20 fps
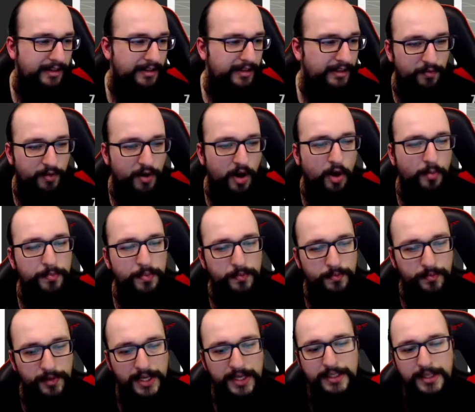For all
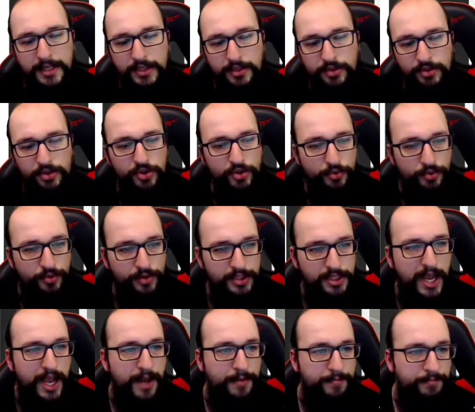PlayStation stores,
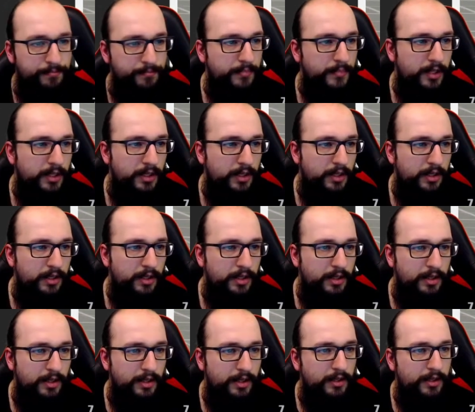yeah.
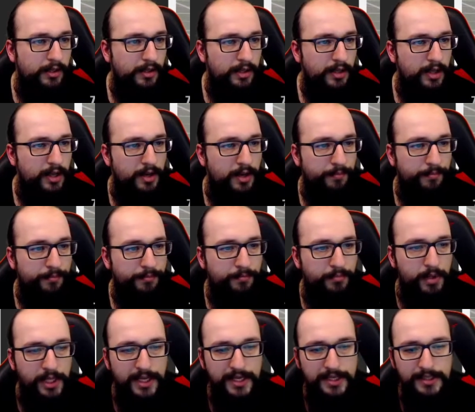Yeah,
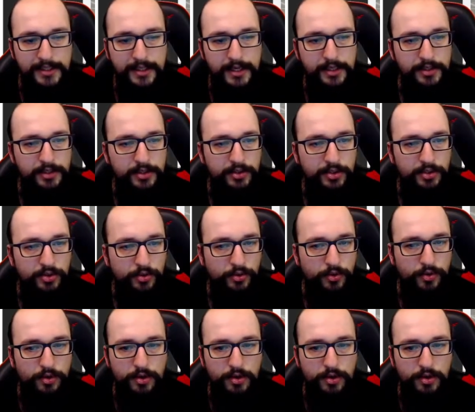PlayStation Store